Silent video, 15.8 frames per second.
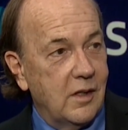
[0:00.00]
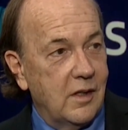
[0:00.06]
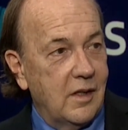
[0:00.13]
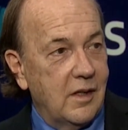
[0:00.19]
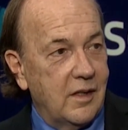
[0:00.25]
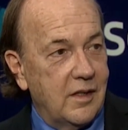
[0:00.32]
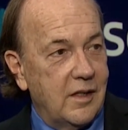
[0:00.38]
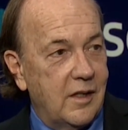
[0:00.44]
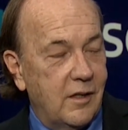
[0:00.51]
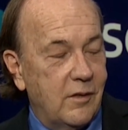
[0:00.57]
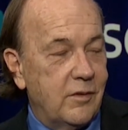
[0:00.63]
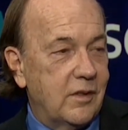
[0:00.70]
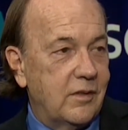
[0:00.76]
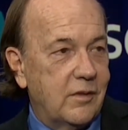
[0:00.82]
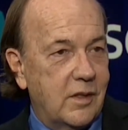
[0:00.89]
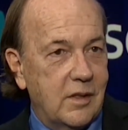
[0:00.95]
Mm-hmm.
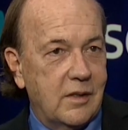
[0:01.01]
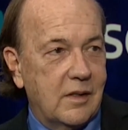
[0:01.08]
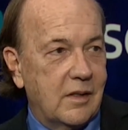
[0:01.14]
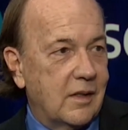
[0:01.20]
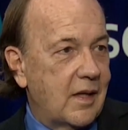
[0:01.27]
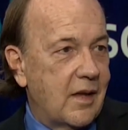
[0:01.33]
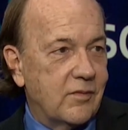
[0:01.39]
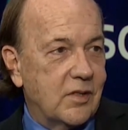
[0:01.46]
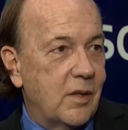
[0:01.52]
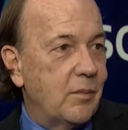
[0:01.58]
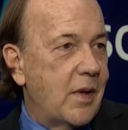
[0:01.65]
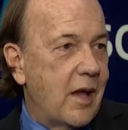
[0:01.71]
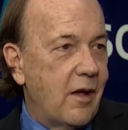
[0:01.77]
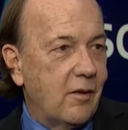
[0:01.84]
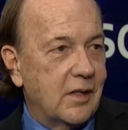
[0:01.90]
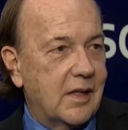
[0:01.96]
You can have some
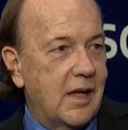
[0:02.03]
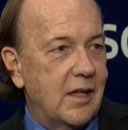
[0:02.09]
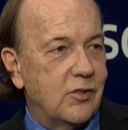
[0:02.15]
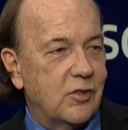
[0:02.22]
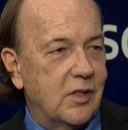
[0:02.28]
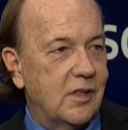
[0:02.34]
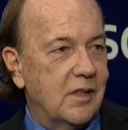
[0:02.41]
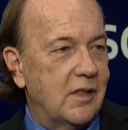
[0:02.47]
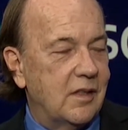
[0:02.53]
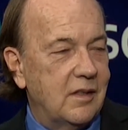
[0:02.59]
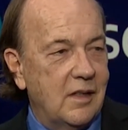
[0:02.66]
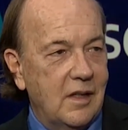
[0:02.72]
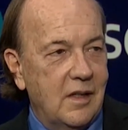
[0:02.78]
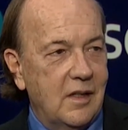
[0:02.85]
allocation